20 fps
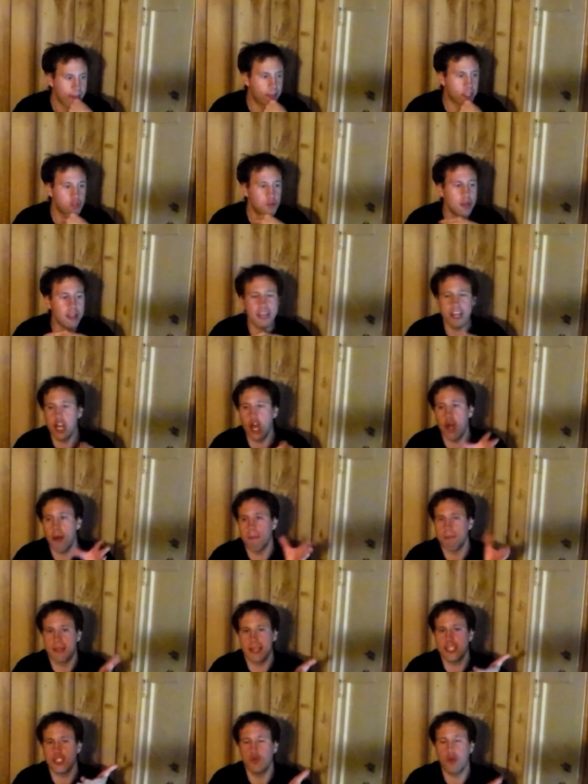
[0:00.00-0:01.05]
There's really
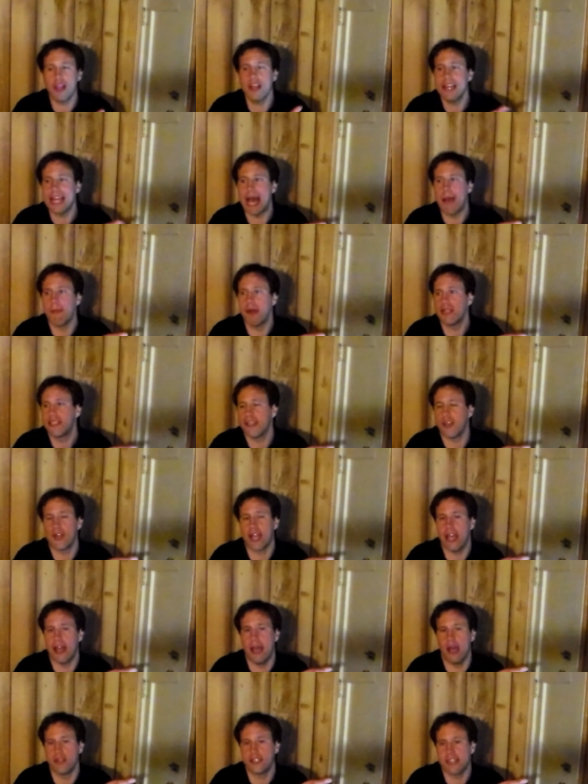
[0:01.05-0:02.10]
no, there's really not much
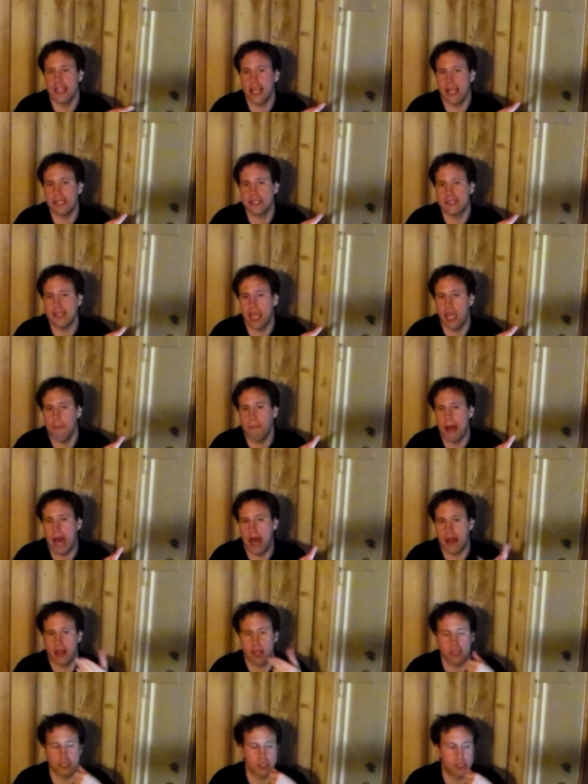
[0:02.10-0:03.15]
else I gotta say
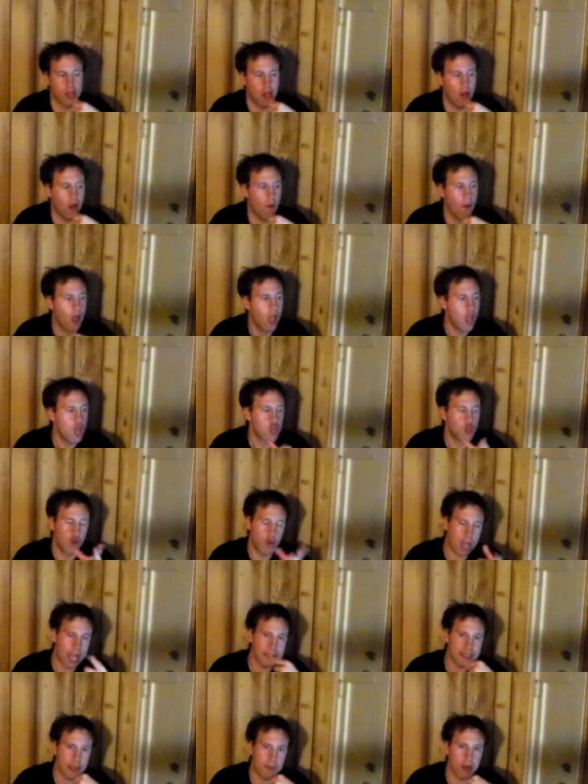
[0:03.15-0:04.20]
about it. So
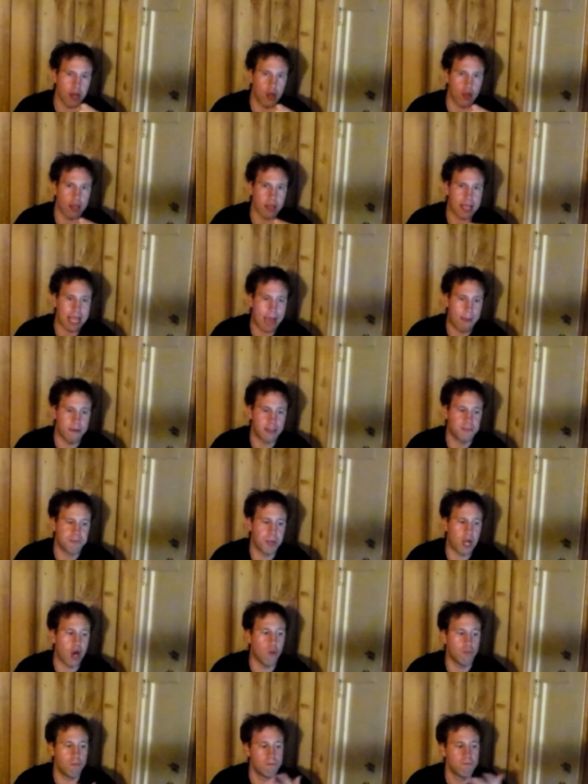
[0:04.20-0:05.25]
you guys let me know in the comments
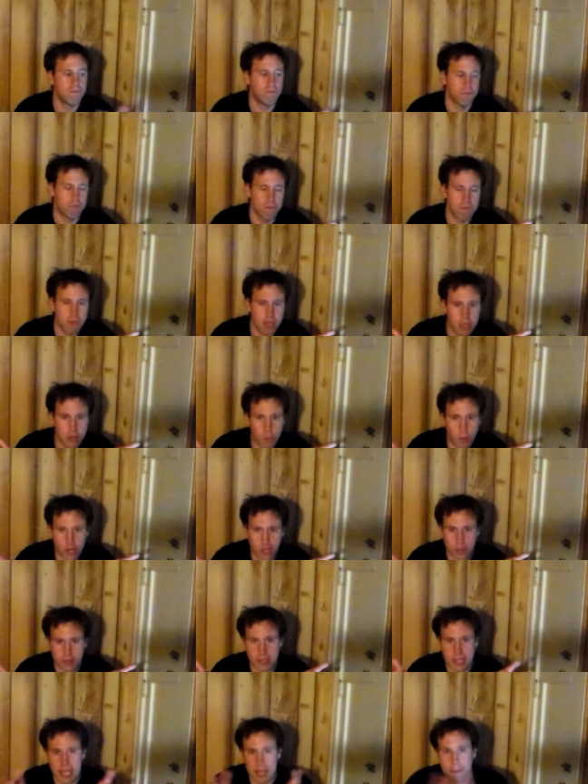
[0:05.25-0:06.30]
below.
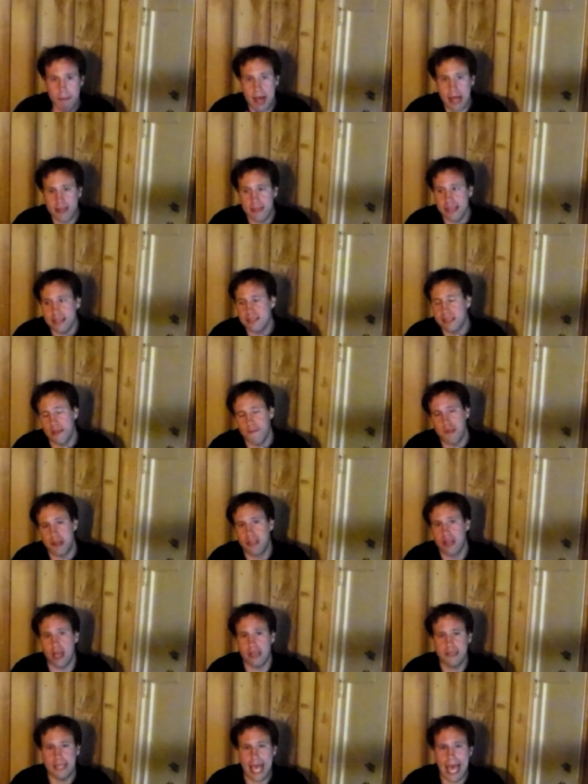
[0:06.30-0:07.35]
What do you think about this if
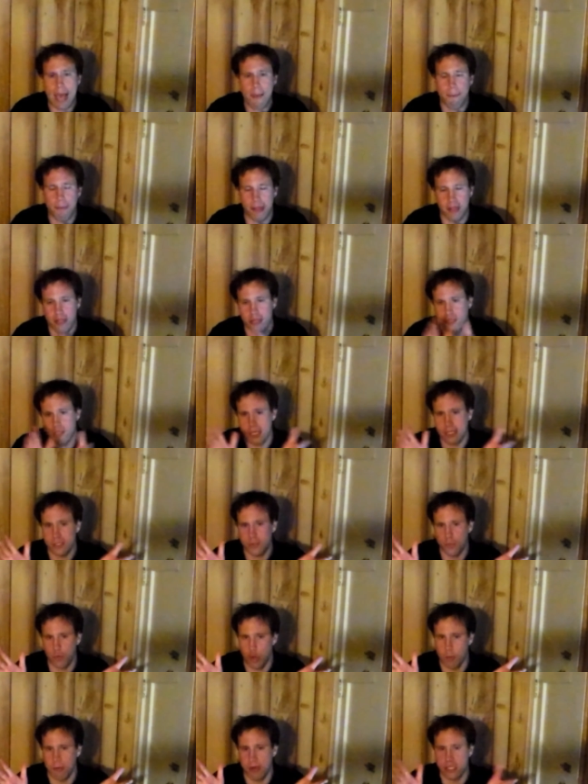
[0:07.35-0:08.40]
it does happen? They're
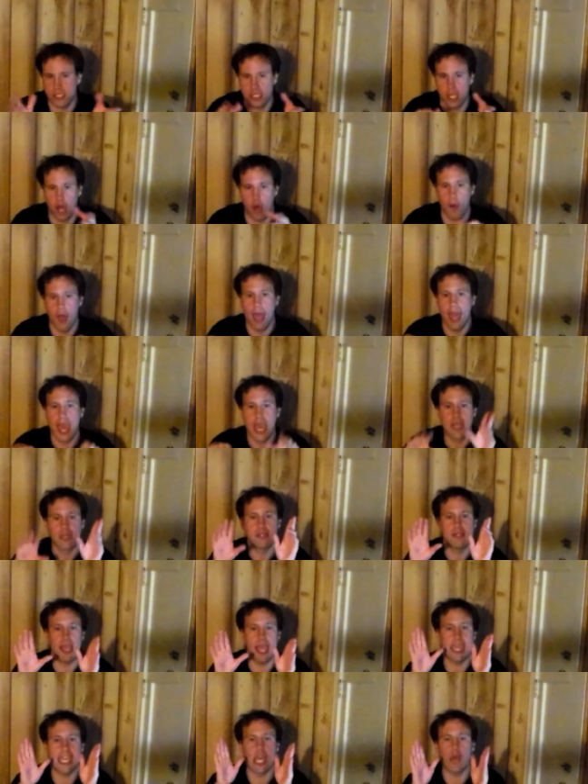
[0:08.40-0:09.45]
just rumors, so
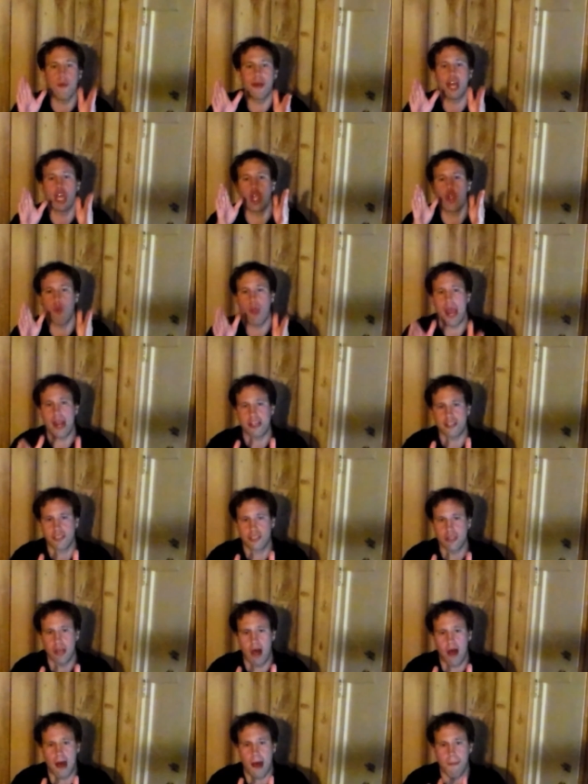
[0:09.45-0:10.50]
take it with a grain of
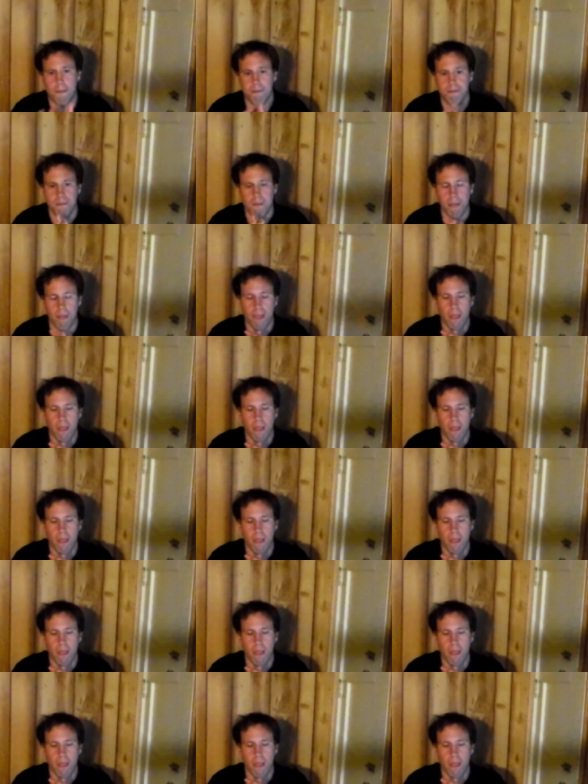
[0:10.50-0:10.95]
salt.